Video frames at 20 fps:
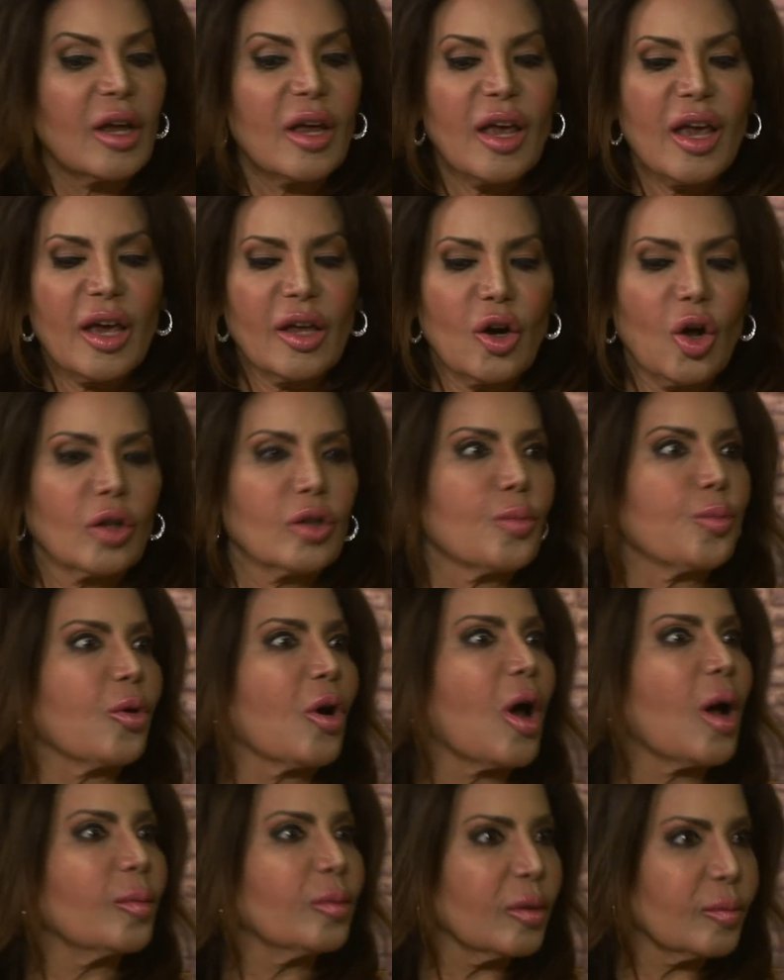and all the
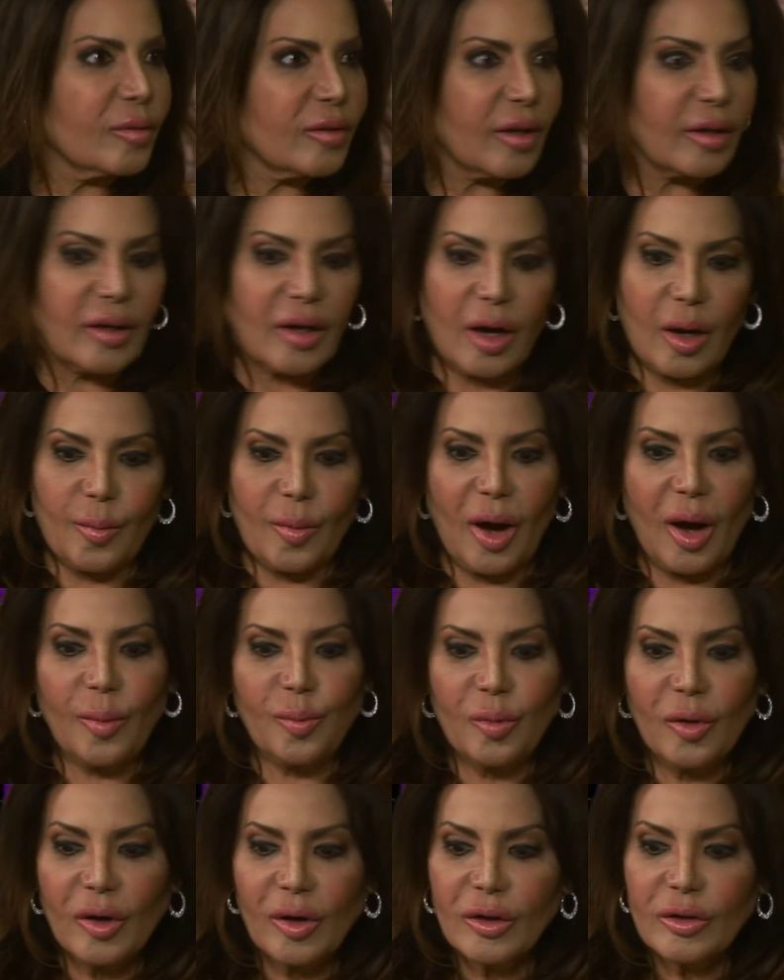problems that come
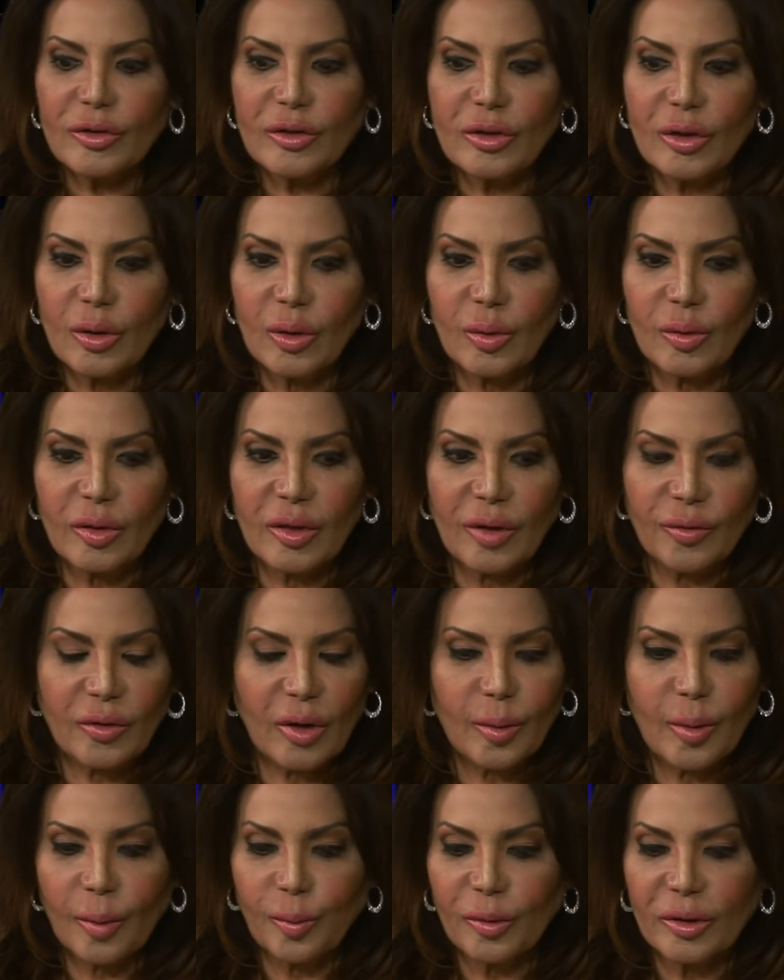up. So they've
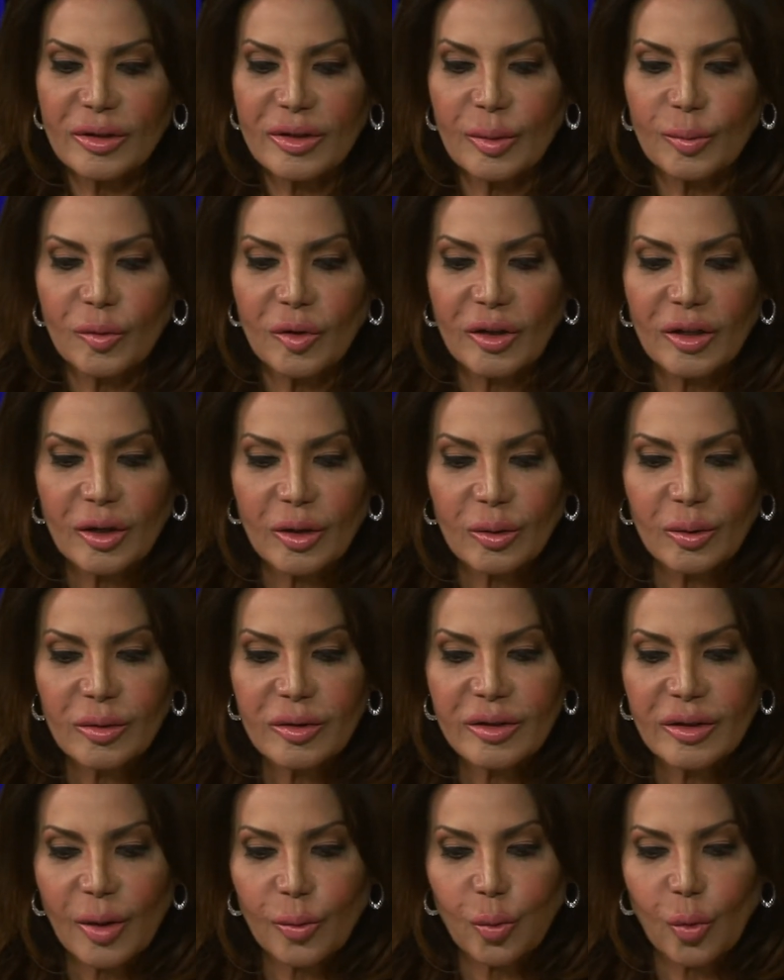come up with some really cool
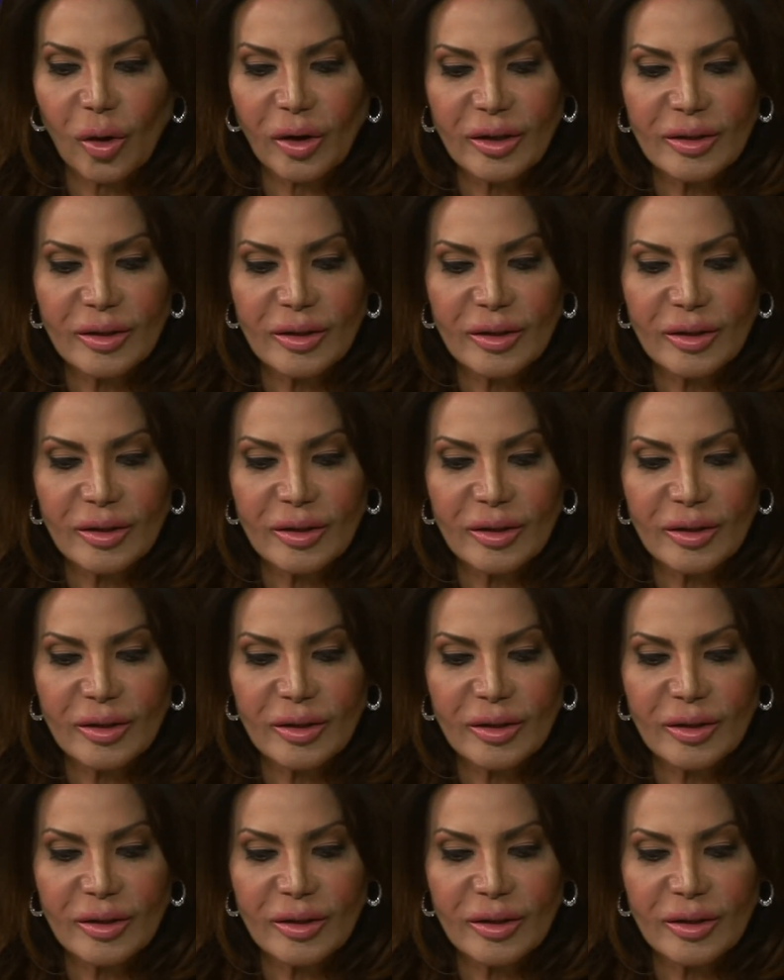stuff. What is